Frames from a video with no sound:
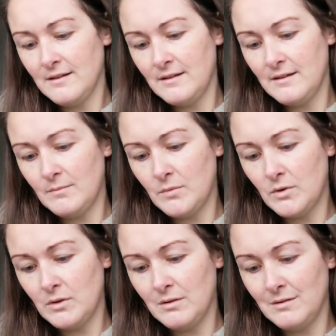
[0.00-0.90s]

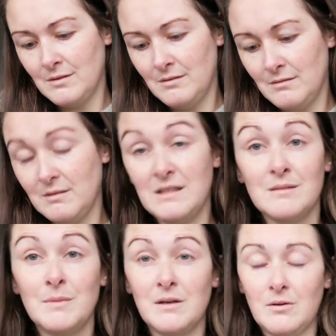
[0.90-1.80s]
Oh,
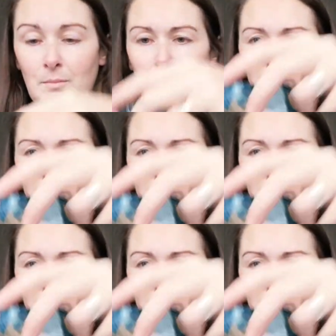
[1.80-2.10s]
these are made out of